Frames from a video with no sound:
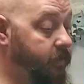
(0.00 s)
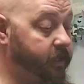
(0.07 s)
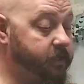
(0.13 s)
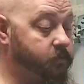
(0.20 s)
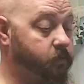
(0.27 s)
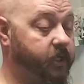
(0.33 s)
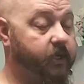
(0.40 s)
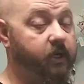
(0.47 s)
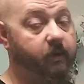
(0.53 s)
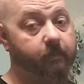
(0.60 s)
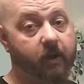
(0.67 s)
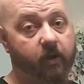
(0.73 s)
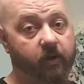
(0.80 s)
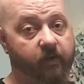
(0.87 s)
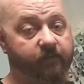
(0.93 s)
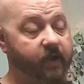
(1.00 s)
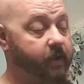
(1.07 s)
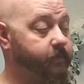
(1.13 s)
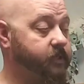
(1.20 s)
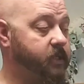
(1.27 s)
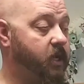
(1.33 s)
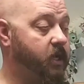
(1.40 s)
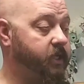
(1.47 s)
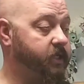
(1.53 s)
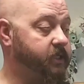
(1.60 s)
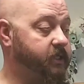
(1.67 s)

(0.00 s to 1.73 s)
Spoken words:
This one here I bought off Amazon.